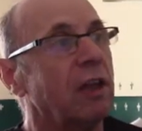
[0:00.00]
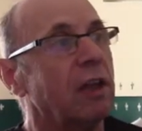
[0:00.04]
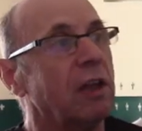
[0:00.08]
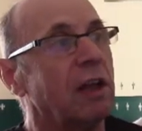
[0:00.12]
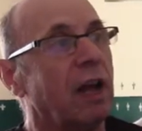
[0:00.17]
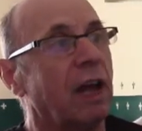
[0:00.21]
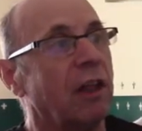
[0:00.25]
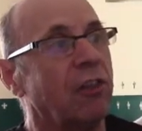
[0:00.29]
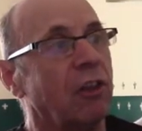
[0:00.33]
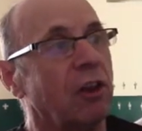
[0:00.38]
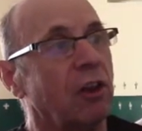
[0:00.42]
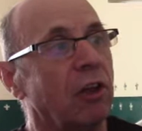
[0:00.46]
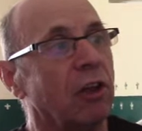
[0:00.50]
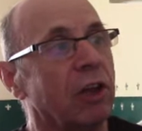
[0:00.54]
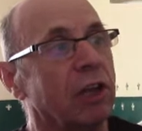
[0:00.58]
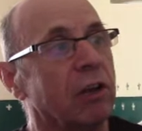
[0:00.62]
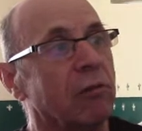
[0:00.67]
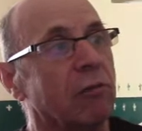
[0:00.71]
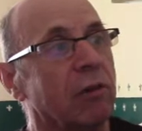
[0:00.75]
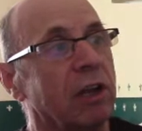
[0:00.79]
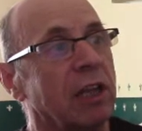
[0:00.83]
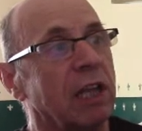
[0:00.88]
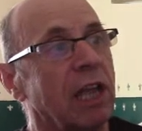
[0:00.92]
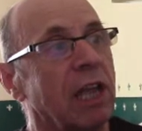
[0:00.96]
and the light
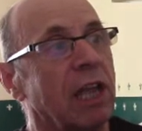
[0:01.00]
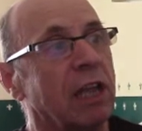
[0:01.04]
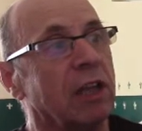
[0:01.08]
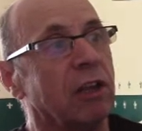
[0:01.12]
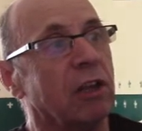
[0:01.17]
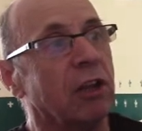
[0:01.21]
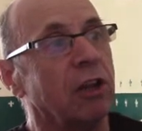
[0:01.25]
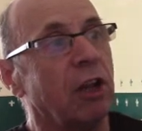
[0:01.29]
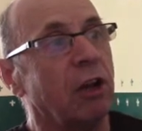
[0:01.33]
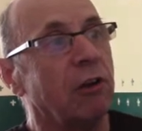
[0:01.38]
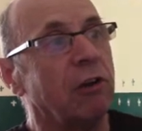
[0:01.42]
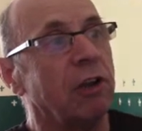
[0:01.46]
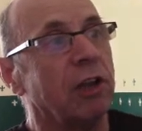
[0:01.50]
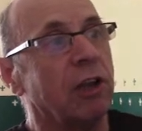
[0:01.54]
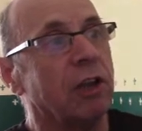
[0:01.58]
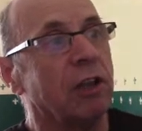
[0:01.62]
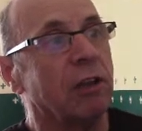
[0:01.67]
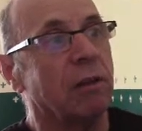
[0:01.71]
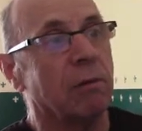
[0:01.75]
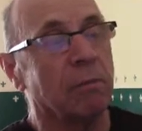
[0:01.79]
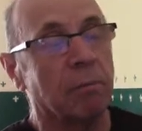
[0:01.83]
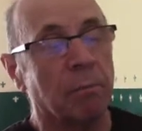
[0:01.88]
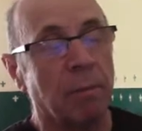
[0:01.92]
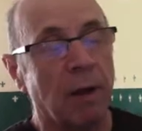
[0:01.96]
green hen can only
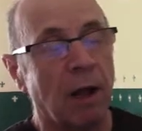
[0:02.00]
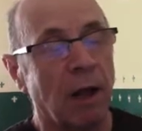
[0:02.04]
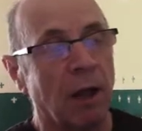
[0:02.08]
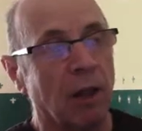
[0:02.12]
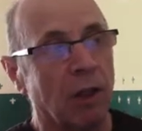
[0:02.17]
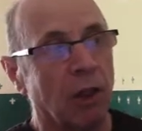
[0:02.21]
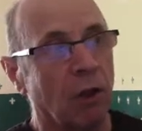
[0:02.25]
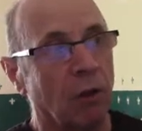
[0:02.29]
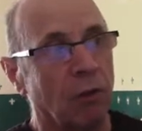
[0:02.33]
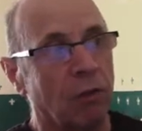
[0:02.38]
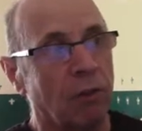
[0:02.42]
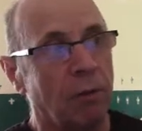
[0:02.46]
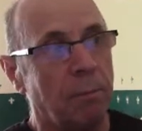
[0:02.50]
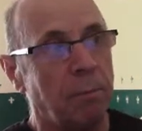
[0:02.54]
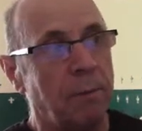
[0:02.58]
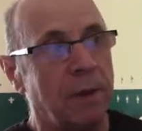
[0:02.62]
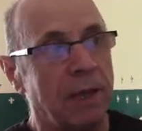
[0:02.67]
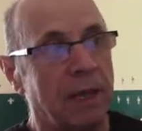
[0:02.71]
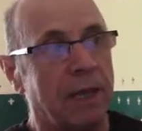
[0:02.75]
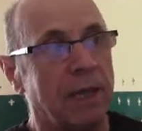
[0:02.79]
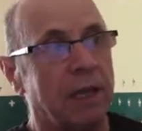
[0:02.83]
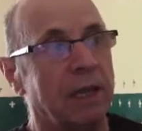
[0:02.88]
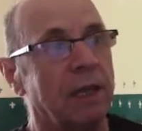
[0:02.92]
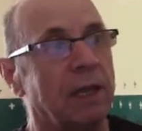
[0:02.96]
pass on the
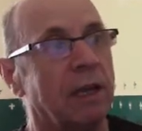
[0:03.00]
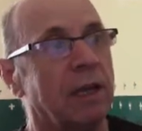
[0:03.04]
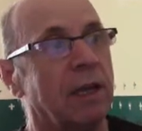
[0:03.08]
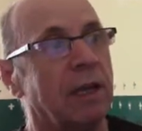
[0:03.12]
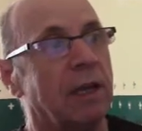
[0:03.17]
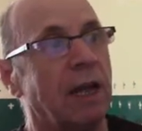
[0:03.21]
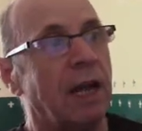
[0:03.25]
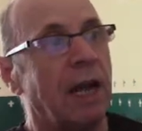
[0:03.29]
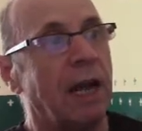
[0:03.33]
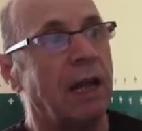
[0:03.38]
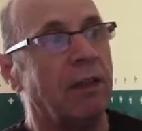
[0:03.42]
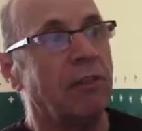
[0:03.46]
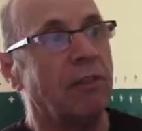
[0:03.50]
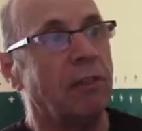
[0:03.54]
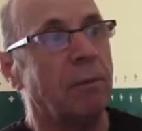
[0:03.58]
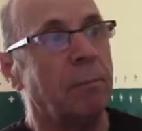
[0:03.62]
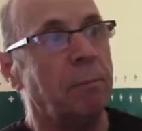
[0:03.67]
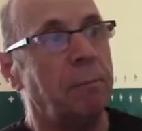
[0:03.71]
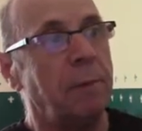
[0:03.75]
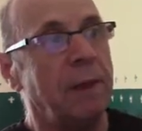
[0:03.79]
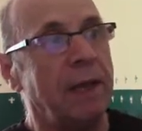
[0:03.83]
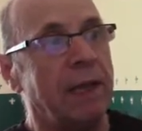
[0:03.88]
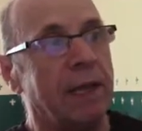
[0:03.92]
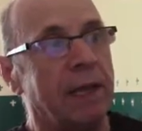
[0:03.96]
B and the
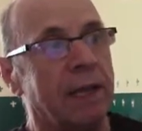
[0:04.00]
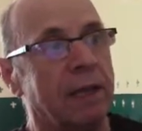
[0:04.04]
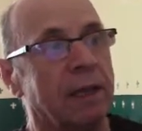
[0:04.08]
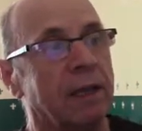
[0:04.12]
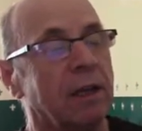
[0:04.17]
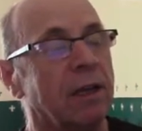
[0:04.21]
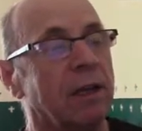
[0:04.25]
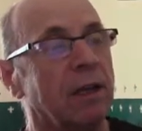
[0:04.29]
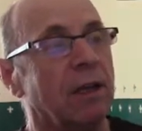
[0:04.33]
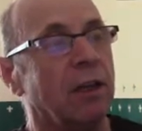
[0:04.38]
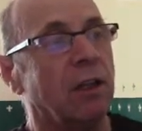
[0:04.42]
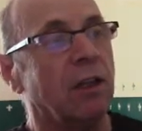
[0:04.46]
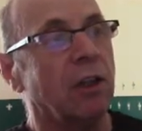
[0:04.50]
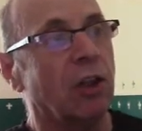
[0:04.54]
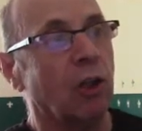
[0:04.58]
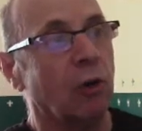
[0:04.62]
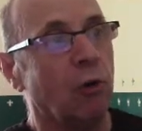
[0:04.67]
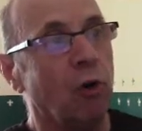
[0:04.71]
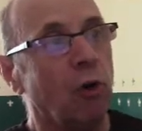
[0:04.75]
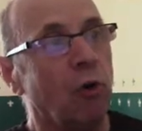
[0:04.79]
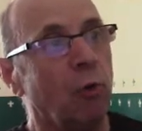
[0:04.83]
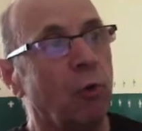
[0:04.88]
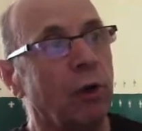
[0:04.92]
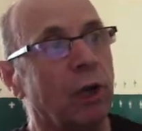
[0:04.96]
B. So
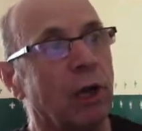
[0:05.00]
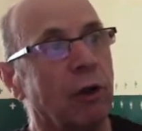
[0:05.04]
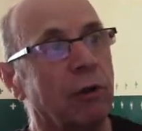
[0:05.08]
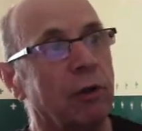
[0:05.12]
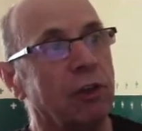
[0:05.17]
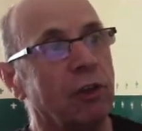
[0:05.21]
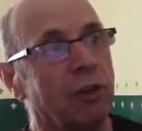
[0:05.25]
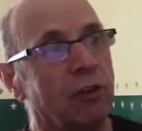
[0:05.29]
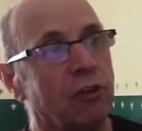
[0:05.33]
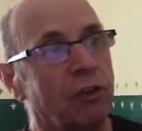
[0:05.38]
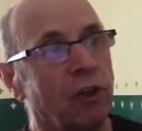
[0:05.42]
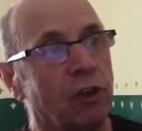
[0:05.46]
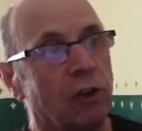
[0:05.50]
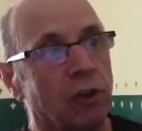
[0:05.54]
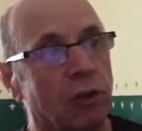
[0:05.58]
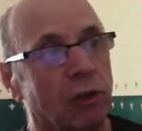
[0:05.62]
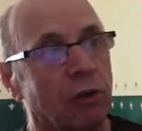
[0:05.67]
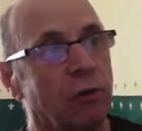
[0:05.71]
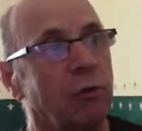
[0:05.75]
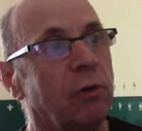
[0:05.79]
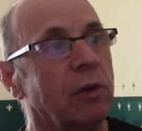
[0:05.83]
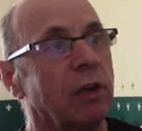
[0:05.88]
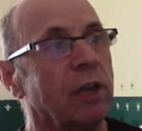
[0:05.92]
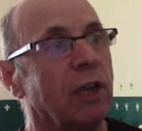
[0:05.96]
all we're going to
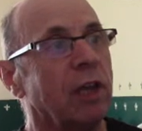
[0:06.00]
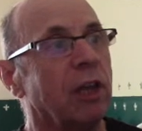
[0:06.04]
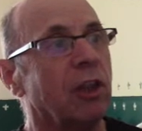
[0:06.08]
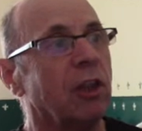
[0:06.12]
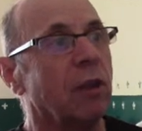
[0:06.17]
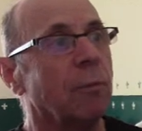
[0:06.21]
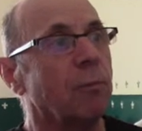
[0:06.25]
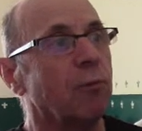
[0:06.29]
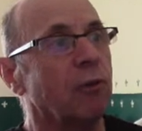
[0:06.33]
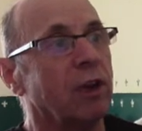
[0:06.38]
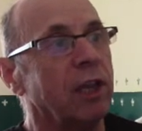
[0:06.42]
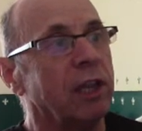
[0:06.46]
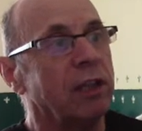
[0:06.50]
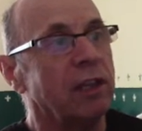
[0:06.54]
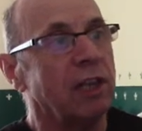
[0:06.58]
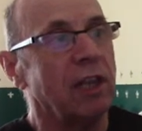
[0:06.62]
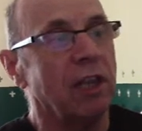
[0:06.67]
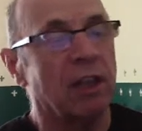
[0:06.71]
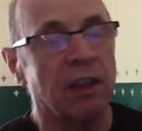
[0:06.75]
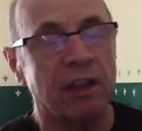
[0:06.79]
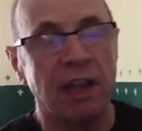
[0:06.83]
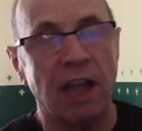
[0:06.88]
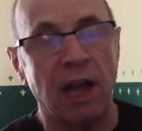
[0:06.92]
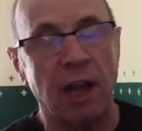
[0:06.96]
do is to bring
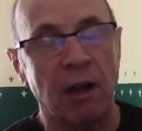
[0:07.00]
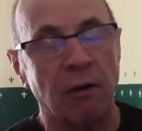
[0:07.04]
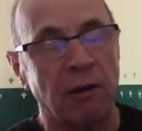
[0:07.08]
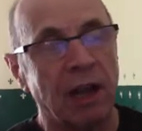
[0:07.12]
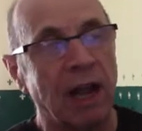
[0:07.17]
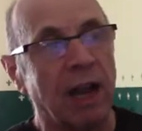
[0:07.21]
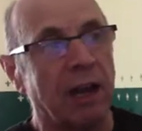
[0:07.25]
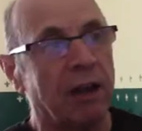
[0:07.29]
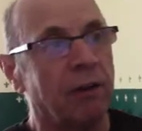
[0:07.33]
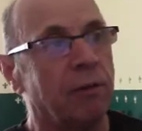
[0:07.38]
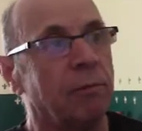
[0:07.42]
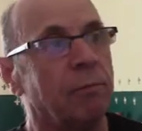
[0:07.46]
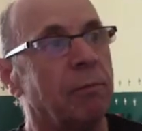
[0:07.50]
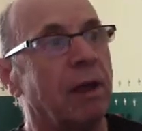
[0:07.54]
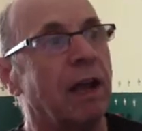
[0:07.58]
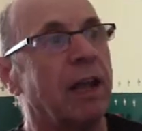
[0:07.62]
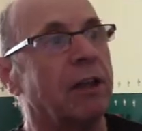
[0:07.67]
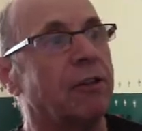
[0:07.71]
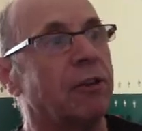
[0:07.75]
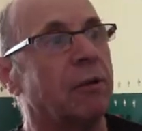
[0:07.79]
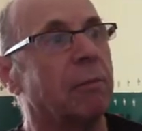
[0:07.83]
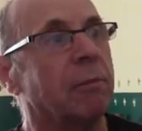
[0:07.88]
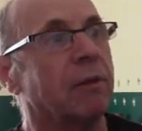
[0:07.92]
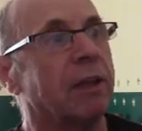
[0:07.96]
these down,
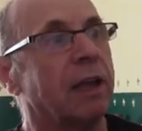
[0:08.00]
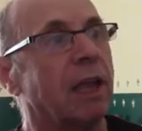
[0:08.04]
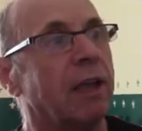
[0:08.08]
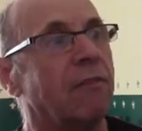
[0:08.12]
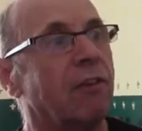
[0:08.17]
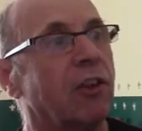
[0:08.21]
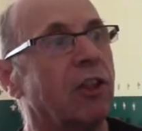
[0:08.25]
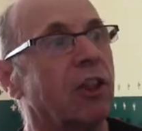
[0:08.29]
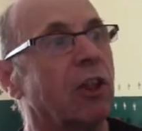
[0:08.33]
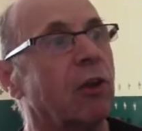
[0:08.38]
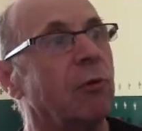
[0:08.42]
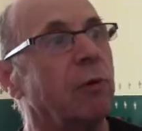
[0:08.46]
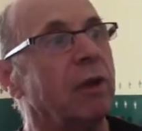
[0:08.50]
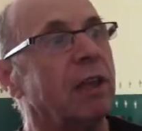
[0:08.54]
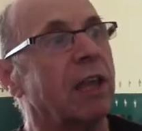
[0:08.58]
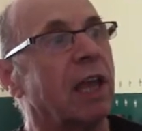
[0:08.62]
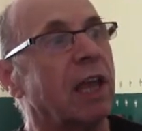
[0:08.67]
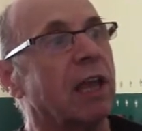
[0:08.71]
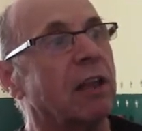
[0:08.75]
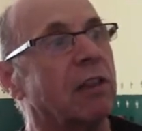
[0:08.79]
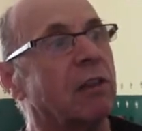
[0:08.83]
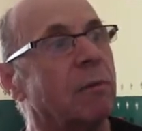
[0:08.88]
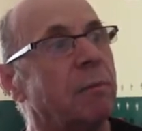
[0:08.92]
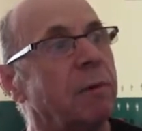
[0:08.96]
add them together. So we
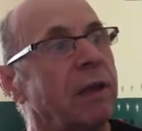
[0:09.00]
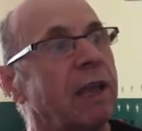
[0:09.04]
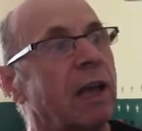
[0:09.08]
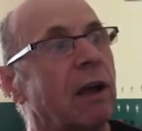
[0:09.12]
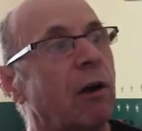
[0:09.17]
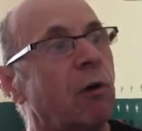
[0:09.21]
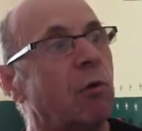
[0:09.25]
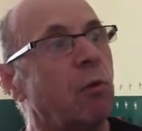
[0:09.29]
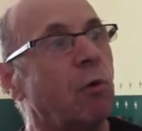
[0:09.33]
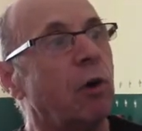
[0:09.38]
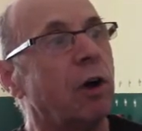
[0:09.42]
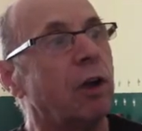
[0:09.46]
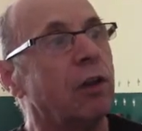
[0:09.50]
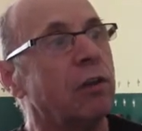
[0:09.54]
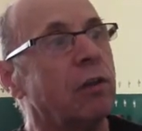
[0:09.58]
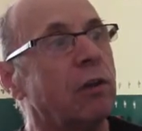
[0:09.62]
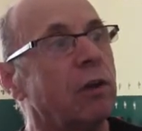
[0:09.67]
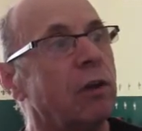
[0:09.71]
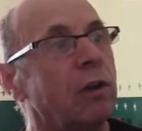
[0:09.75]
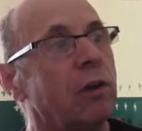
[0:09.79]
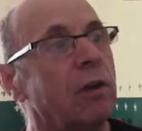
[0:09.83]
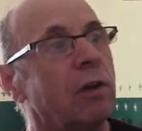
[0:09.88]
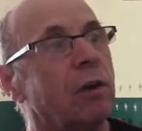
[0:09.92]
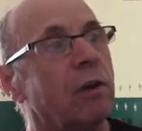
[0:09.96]
take the BL1
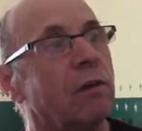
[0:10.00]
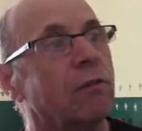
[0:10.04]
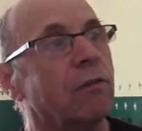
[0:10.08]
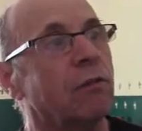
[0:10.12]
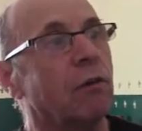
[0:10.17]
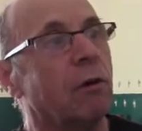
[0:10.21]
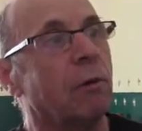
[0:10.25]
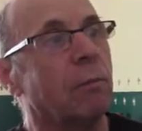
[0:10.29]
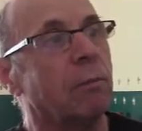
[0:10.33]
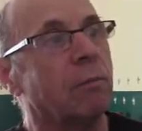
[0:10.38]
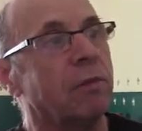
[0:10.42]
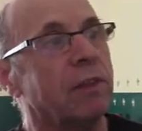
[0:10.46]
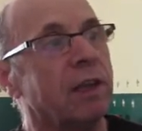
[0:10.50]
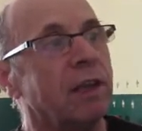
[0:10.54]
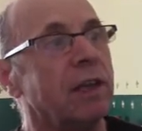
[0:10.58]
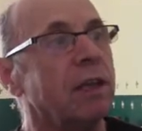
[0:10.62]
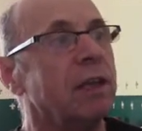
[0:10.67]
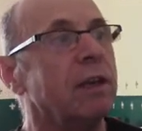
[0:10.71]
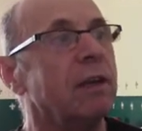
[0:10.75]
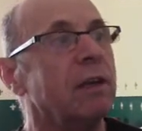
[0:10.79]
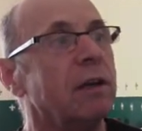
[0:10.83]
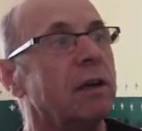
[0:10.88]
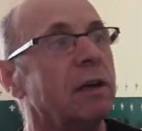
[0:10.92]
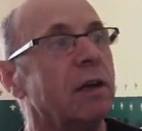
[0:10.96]
from
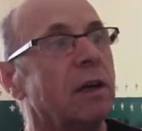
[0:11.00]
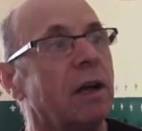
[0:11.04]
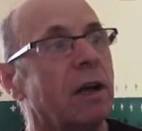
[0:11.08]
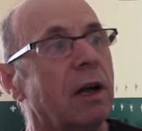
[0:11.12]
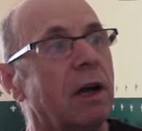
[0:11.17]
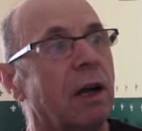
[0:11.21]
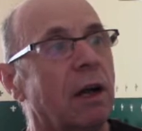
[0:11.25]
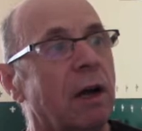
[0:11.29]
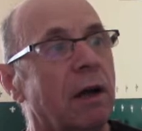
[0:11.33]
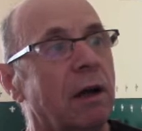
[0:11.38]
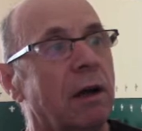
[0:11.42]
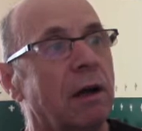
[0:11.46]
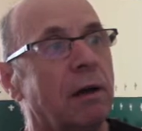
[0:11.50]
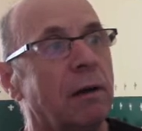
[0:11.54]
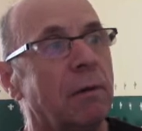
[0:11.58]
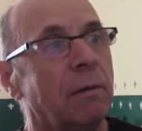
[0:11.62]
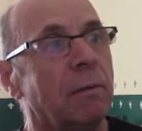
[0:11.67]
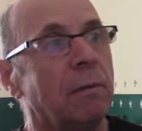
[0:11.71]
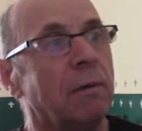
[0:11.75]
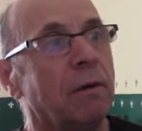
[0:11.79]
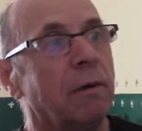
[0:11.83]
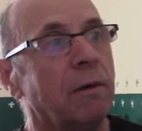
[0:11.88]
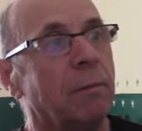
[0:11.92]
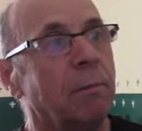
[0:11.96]
the
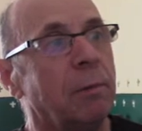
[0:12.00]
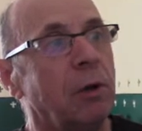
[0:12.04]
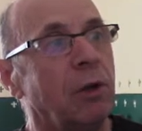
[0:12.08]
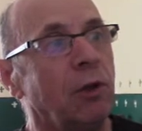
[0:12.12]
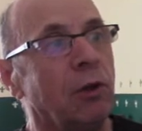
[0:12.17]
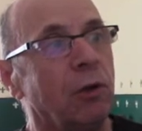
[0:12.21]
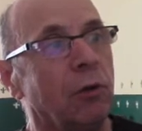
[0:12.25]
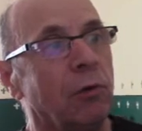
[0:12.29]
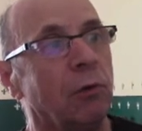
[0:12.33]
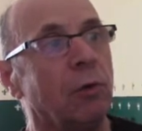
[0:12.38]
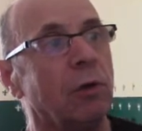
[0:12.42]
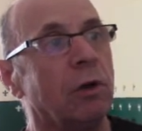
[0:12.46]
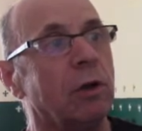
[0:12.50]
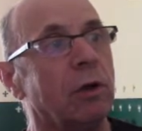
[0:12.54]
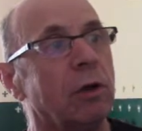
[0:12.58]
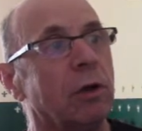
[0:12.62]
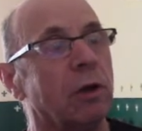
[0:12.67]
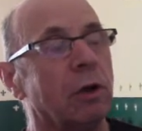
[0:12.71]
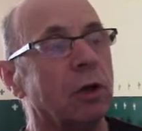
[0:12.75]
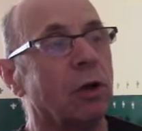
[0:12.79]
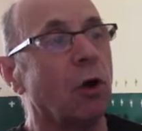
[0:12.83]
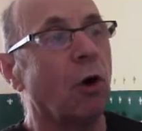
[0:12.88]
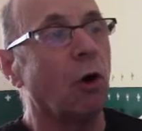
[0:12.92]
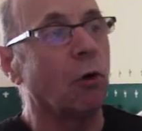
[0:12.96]
blue
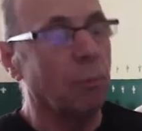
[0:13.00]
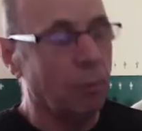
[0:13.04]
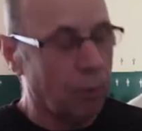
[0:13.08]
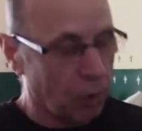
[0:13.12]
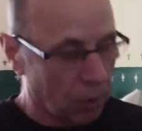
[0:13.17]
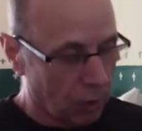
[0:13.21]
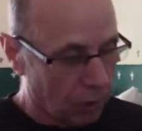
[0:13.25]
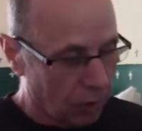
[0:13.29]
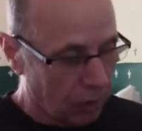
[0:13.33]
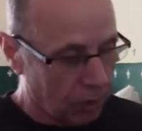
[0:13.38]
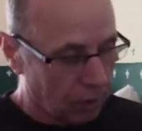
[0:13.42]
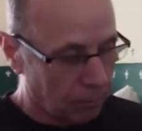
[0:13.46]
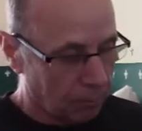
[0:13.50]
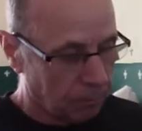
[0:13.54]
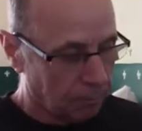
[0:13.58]
cockbird,